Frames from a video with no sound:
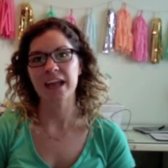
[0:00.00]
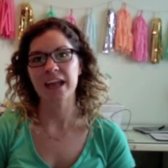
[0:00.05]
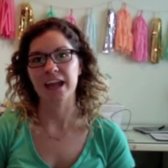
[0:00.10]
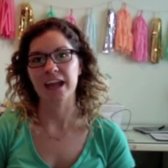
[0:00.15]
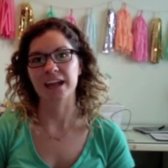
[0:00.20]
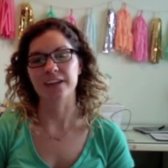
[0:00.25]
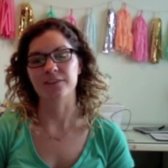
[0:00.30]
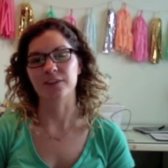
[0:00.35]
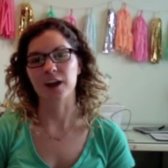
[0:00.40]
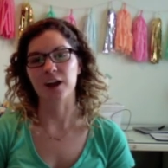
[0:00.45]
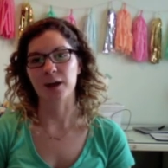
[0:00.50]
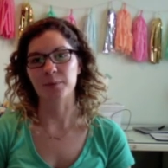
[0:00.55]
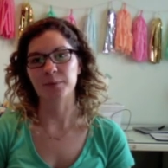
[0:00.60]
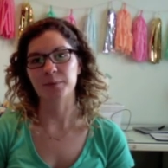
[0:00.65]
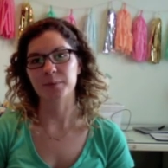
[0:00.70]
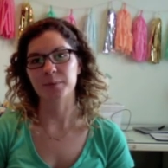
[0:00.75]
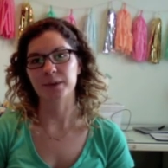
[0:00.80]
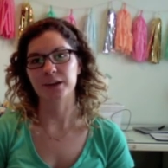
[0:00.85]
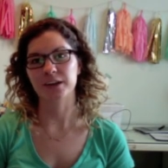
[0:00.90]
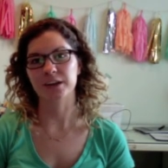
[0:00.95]
I give
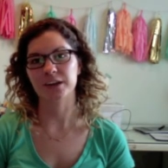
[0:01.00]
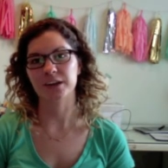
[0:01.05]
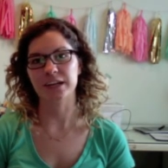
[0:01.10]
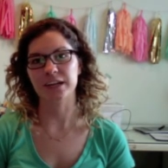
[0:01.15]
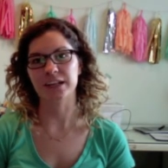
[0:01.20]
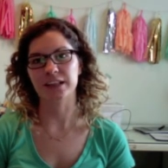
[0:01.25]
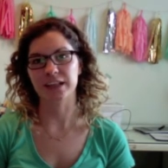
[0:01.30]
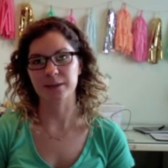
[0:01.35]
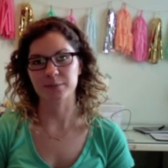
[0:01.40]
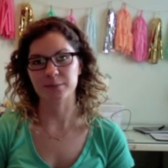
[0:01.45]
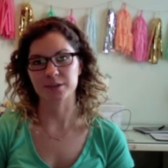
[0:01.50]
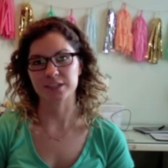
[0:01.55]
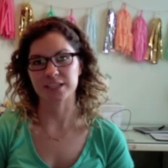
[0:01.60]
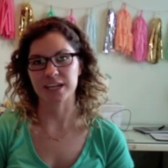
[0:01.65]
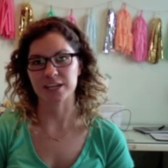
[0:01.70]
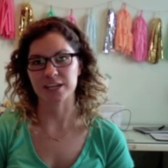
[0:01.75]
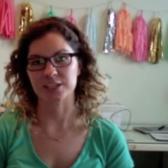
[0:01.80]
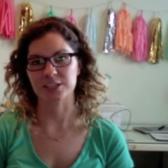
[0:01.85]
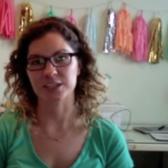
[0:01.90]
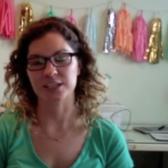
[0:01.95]
complimentary glamour
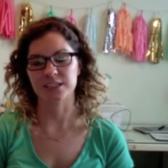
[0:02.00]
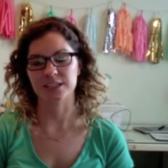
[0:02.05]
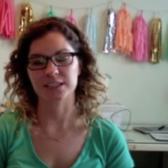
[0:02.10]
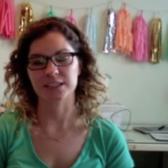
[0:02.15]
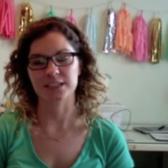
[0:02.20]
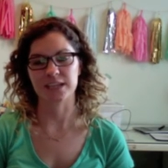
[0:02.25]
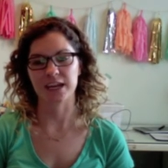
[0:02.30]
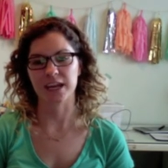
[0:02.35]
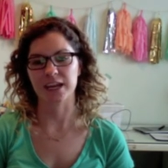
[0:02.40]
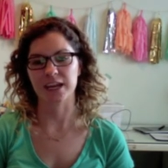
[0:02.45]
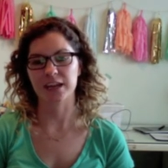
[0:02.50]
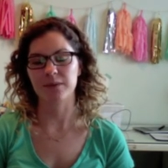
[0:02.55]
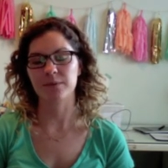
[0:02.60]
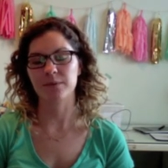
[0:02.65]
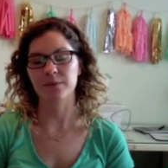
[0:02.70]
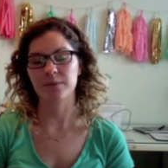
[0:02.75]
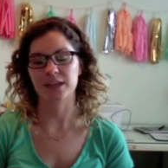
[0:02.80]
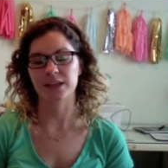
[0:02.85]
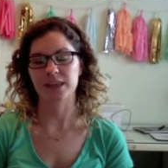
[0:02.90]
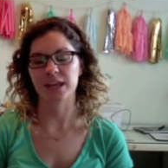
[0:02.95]
sessions to any
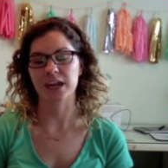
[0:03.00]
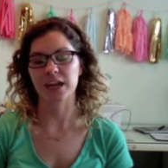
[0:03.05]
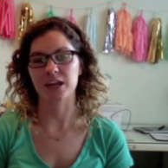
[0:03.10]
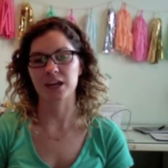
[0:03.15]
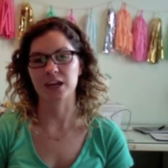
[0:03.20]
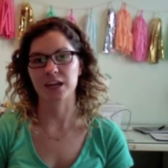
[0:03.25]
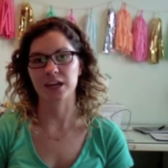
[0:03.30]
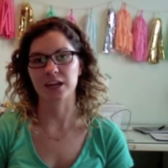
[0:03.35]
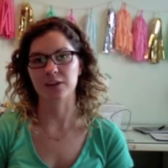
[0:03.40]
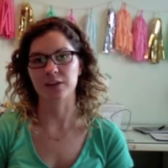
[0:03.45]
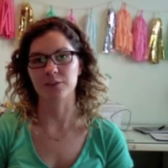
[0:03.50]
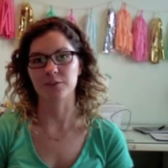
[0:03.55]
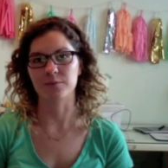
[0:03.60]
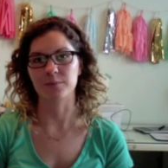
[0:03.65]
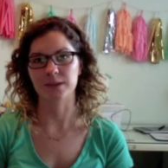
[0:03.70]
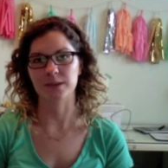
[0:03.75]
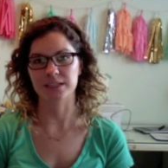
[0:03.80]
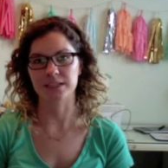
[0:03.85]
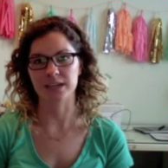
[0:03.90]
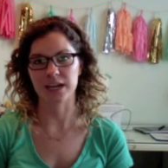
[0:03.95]
women in the area who have
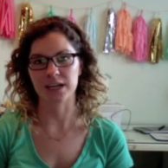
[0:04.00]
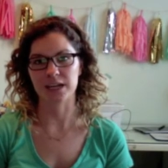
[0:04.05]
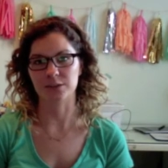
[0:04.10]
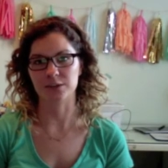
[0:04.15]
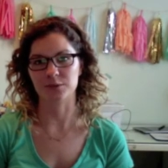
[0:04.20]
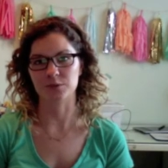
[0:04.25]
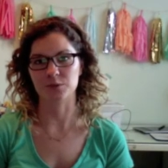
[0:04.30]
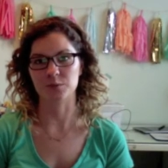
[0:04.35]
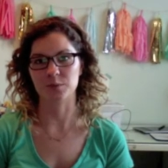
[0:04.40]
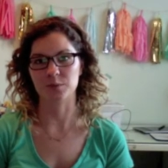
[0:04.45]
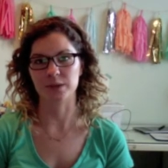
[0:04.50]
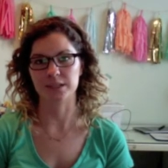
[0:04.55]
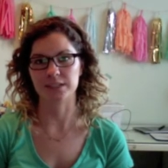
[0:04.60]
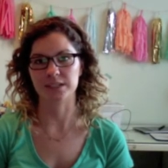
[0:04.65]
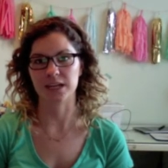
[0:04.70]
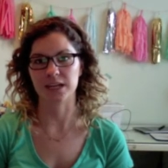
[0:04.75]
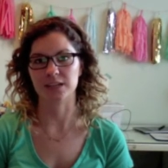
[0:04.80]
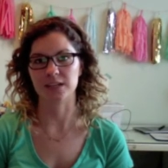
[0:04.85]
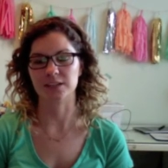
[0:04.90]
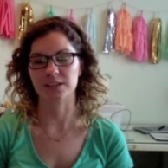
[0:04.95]
been diagnosed with
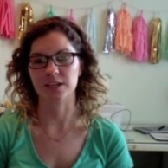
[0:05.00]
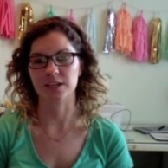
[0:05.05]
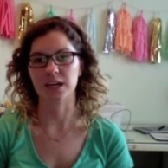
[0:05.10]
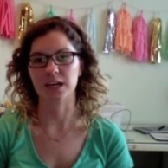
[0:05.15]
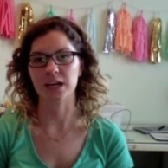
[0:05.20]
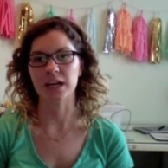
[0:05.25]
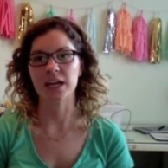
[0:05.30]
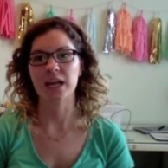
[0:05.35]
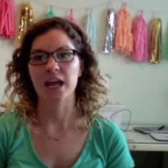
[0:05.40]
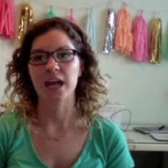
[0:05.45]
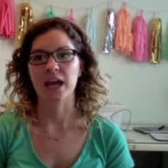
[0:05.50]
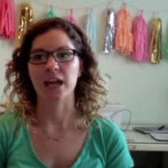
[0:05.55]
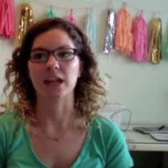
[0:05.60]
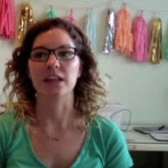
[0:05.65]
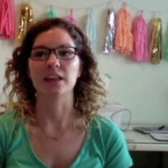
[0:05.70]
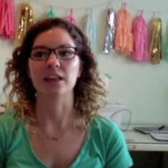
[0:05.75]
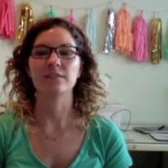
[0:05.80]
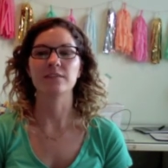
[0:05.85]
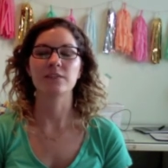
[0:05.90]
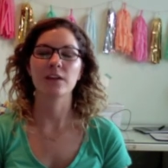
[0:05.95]
breast cancer. And
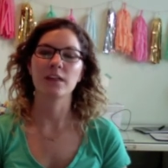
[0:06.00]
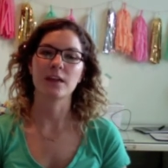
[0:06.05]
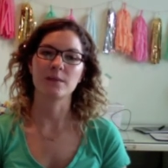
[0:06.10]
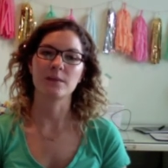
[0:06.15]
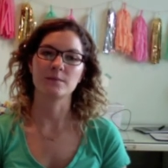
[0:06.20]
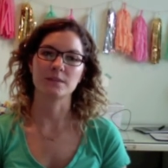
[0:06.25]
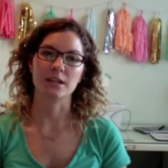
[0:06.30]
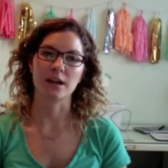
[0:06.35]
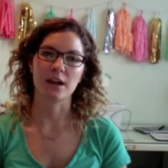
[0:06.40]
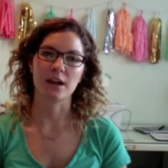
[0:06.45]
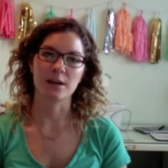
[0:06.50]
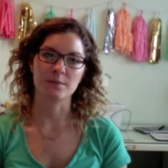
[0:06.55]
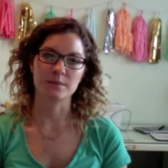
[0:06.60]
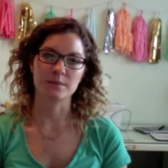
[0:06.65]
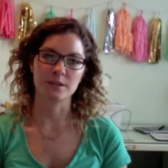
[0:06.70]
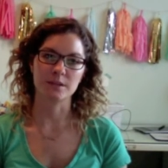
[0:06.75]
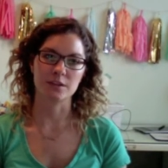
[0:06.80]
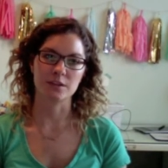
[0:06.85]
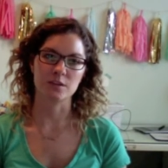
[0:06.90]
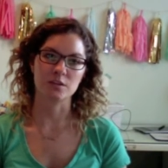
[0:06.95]
I love for them to come
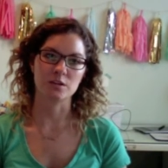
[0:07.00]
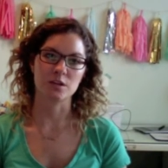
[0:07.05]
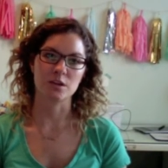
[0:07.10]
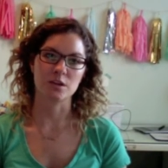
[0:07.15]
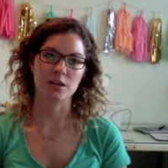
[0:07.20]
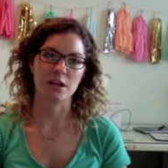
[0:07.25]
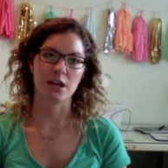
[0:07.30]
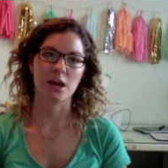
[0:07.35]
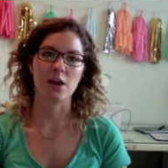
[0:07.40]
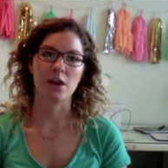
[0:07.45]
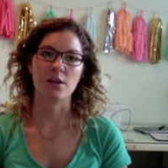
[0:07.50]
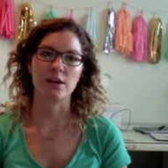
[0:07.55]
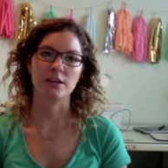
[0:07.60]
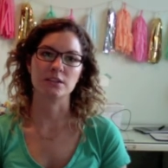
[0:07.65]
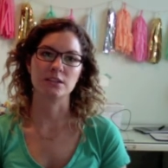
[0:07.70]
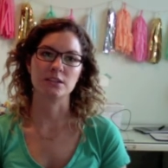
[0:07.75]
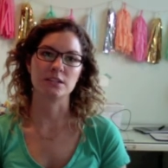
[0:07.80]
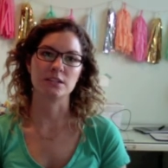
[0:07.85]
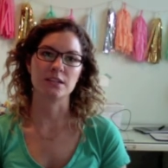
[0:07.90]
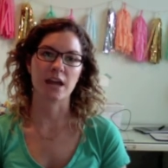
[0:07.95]
to the studio and
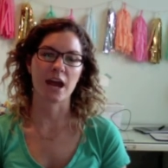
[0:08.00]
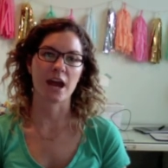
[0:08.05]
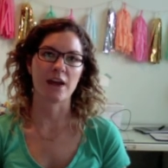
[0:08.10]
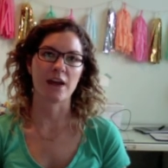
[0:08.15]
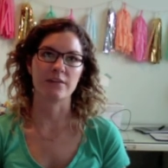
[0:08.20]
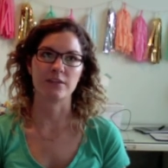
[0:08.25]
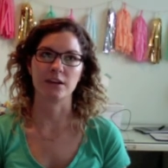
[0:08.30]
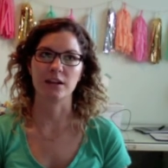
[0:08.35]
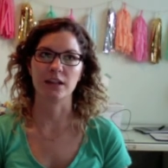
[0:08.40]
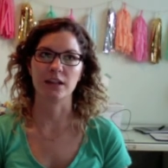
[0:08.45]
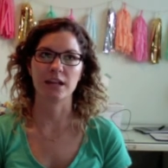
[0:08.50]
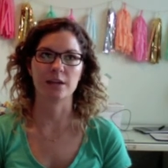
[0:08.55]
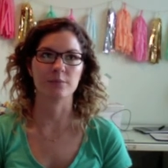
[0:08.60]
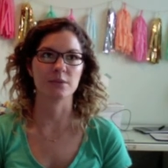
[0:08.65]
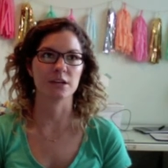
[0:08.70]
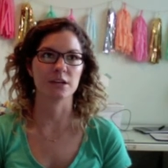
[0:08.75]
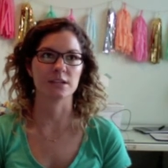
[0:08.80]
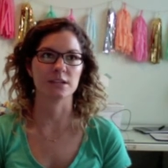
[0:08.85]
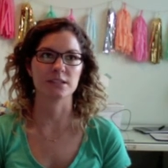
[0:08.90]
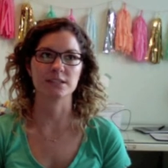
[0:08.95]
just have a
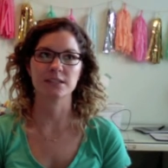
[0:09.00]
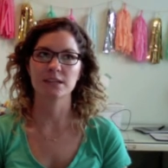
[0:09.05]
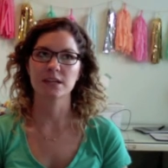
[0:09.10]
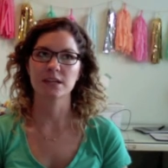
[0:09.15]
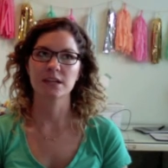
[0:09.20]
glamorous,